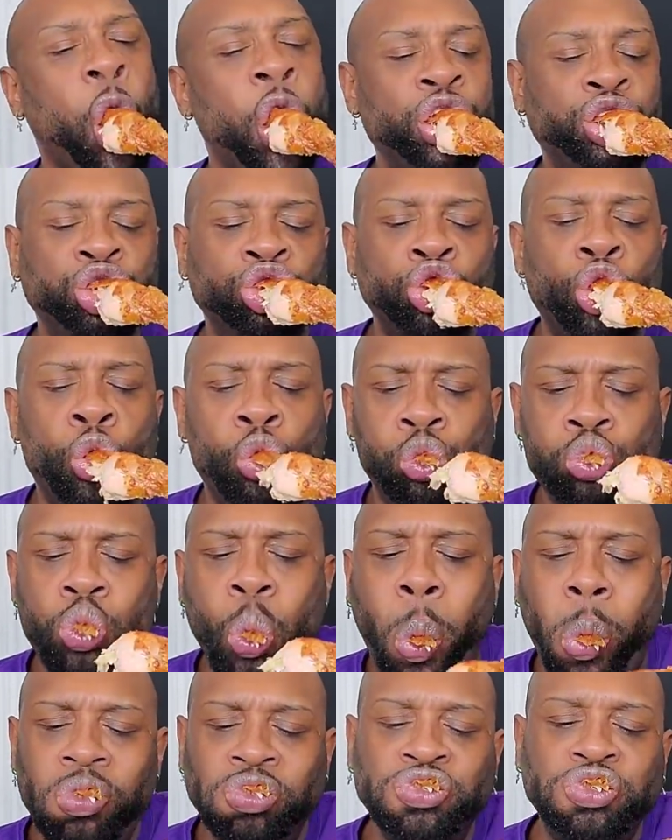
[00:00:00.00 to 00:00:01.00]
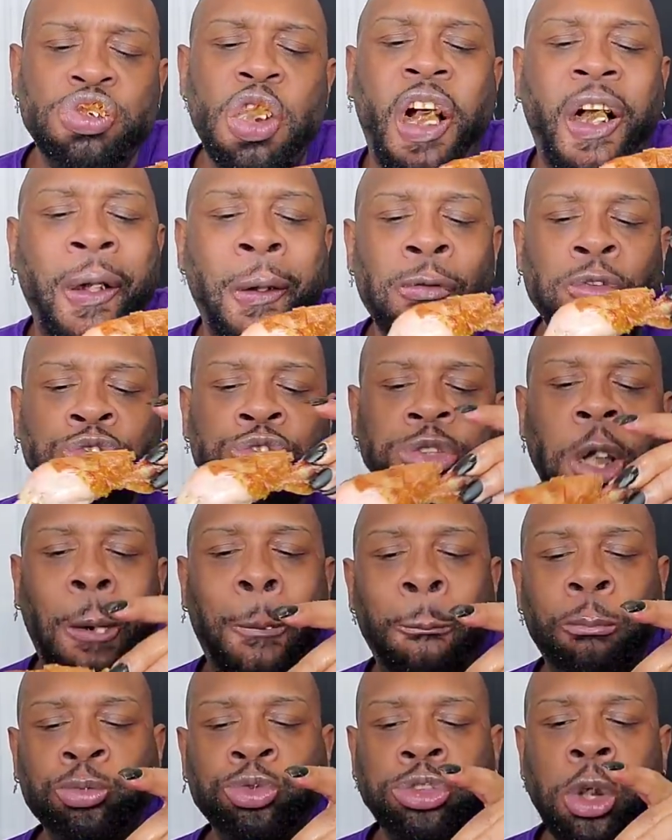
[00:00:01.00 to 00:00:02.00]
mm mm mm, mm,
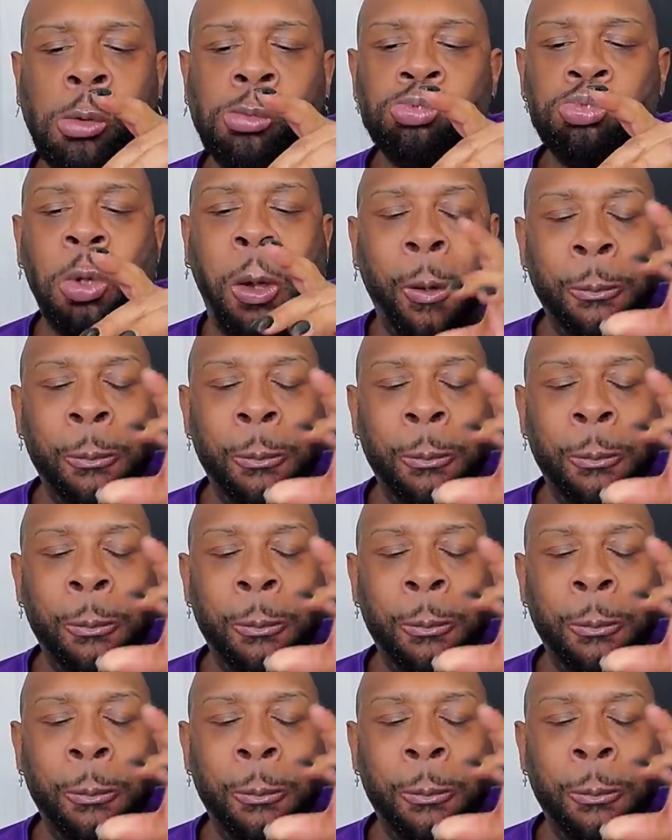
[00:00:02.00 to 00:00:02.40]
mm, mm,